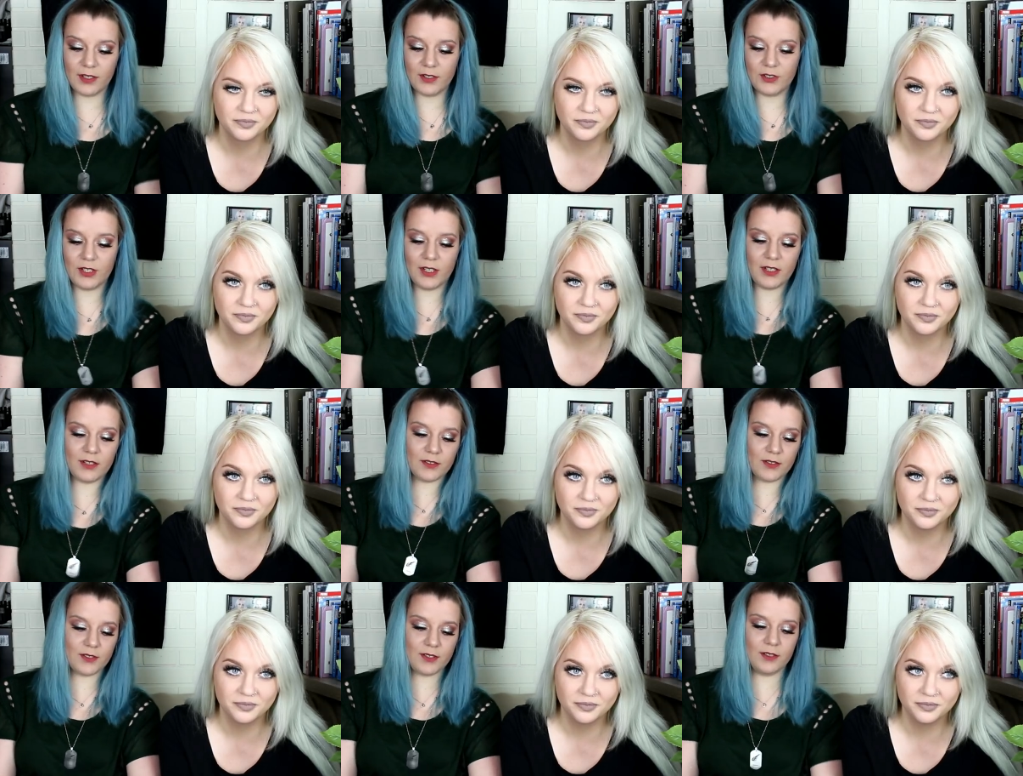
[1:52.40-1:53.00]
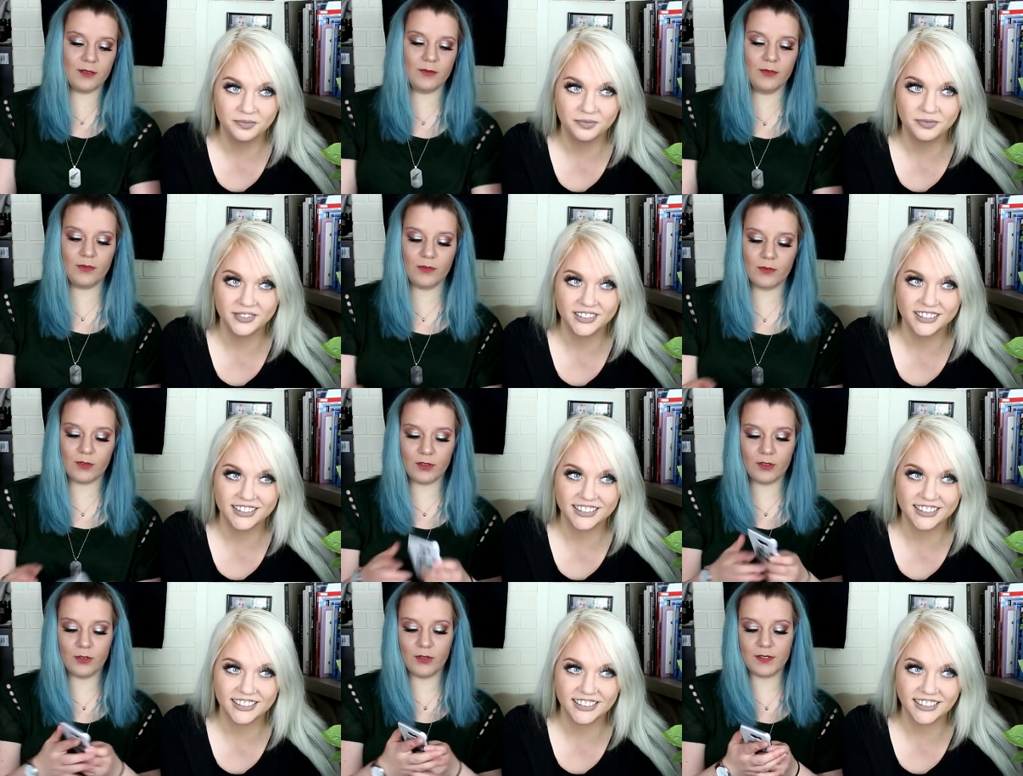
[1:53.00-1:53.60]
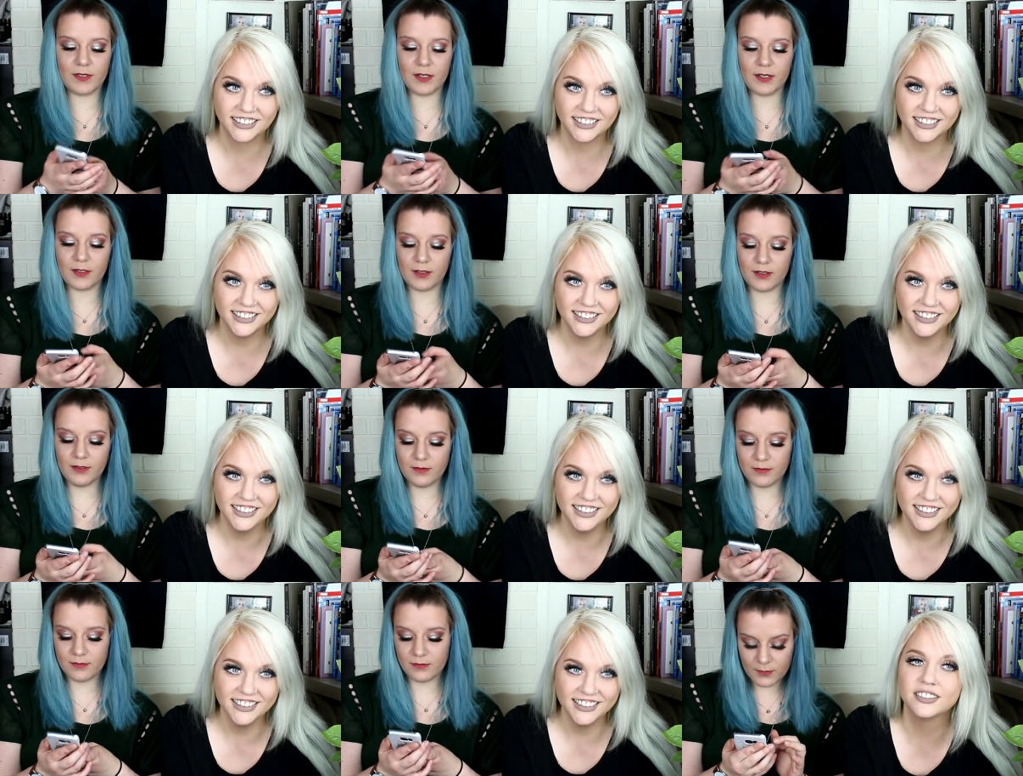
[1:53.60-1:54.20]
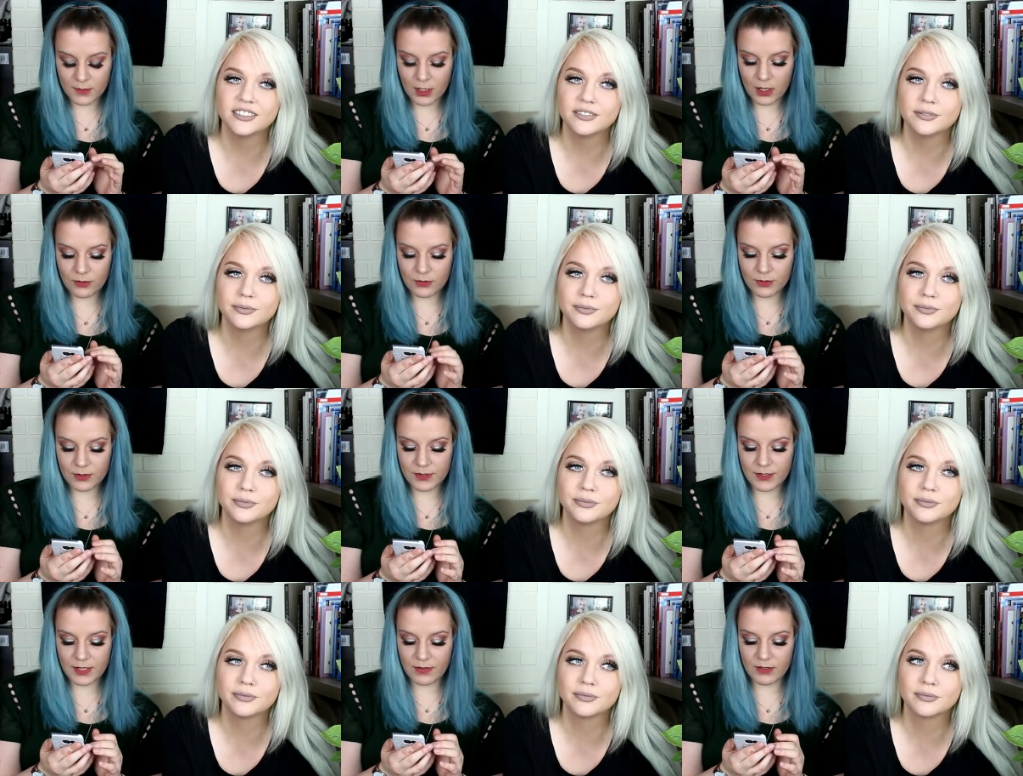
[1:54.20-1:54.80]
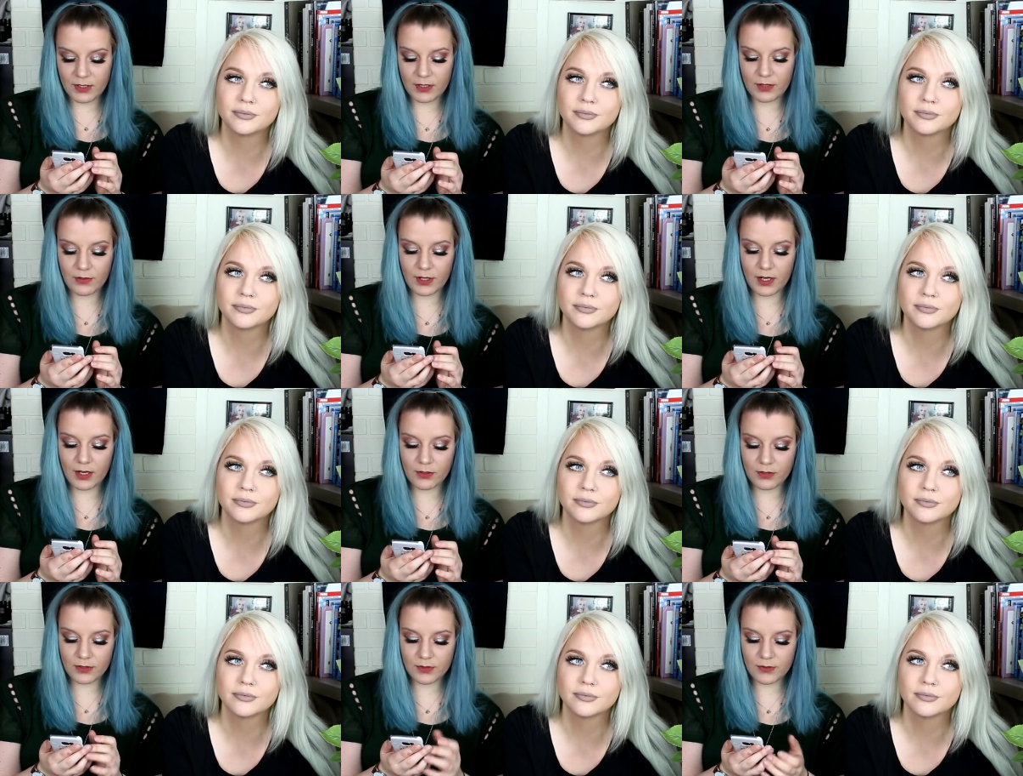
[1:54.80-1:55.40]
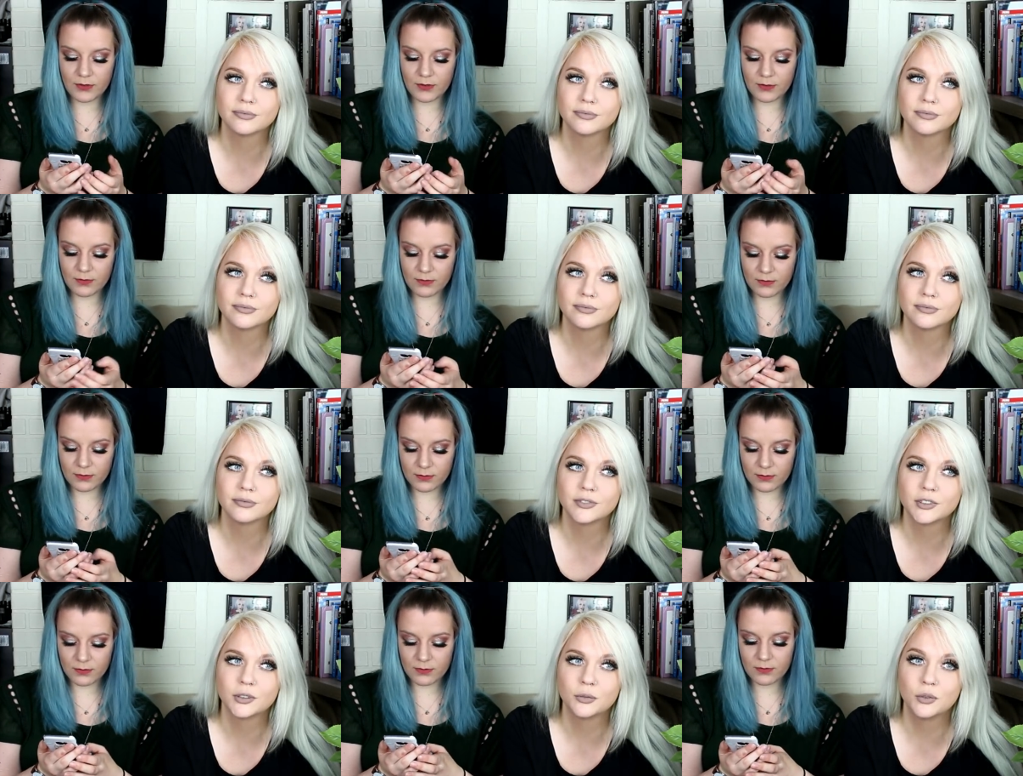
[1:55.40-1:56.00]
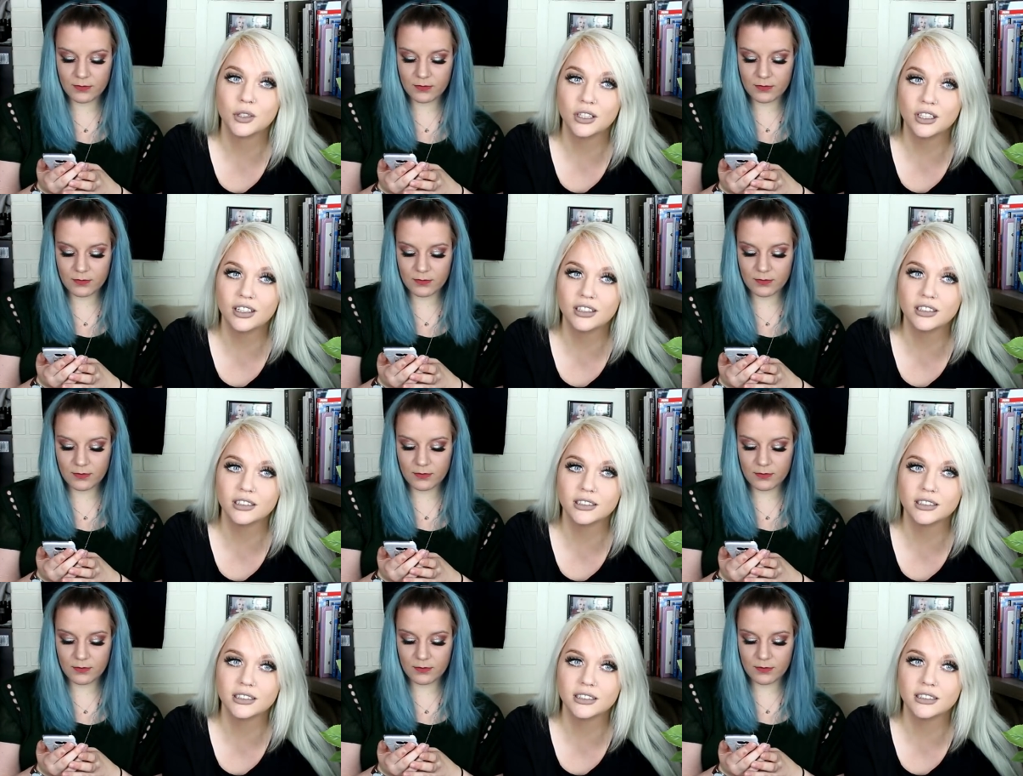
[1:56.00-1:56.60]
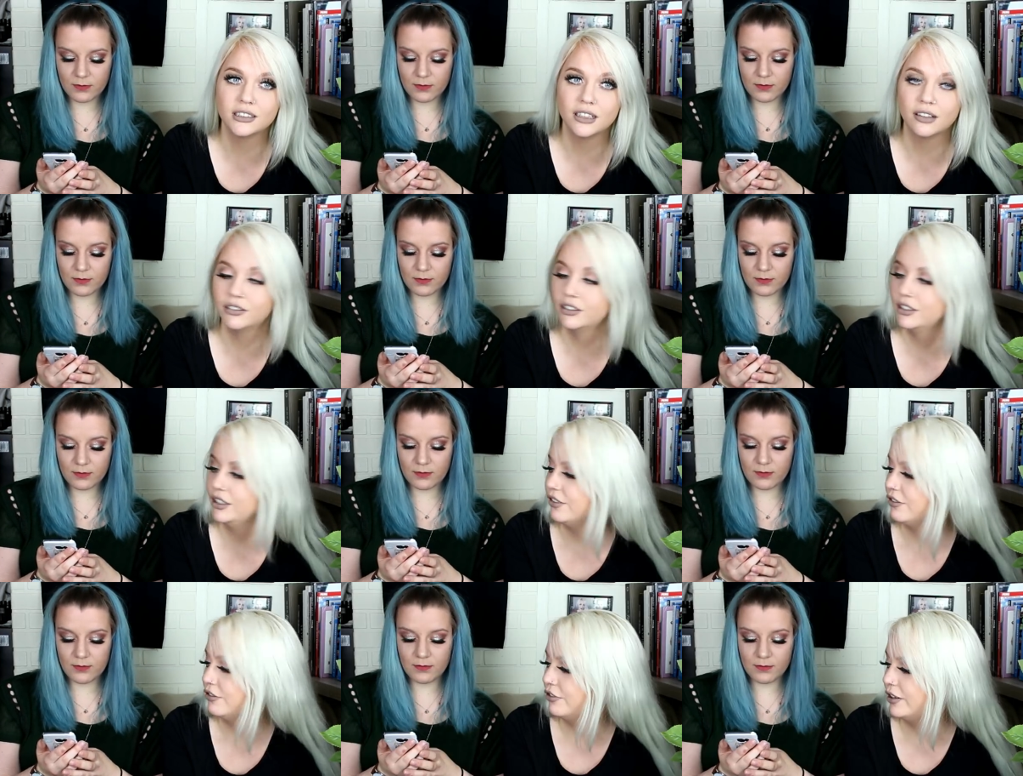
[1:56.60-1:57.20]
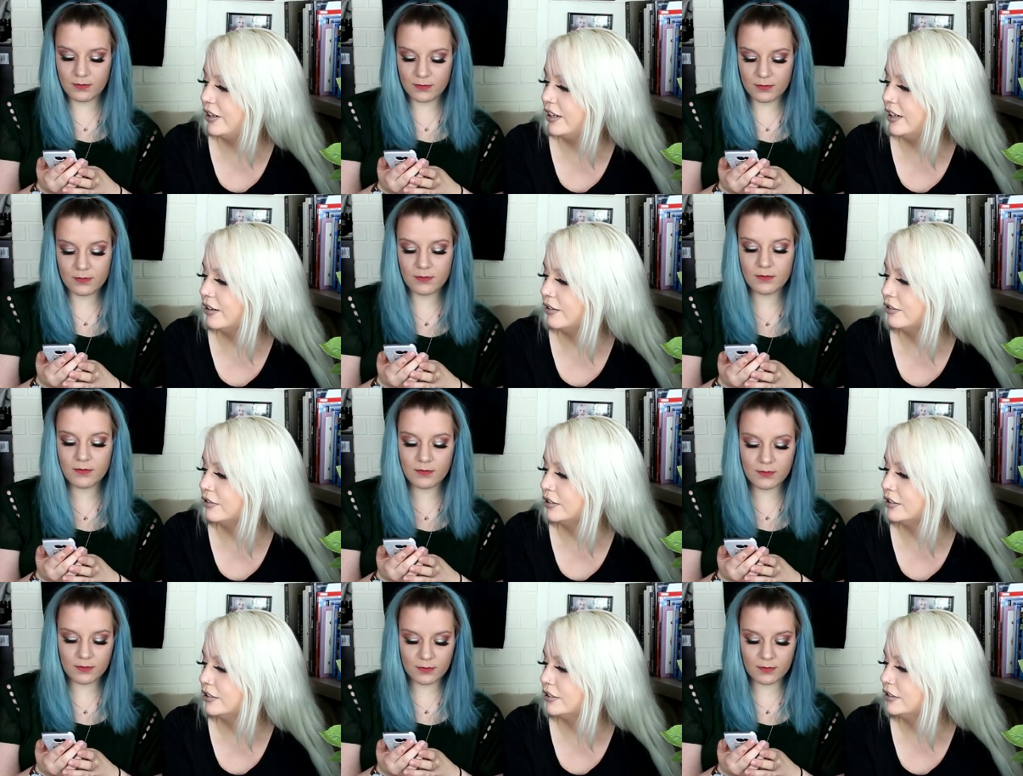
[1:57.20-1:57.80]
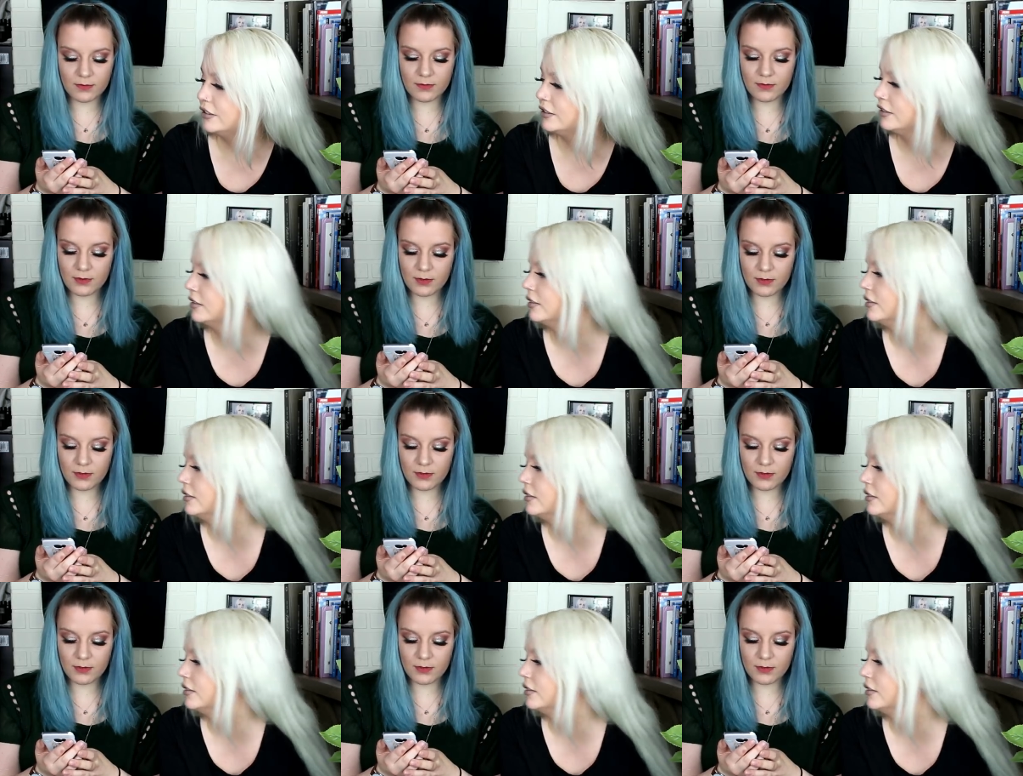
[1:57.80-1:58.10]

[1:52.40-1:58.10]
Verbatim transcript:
Speaker 1: I can check on Steam if you want to know exactly. Um, ah. 173 hours.
Speaker 2: 173 hours.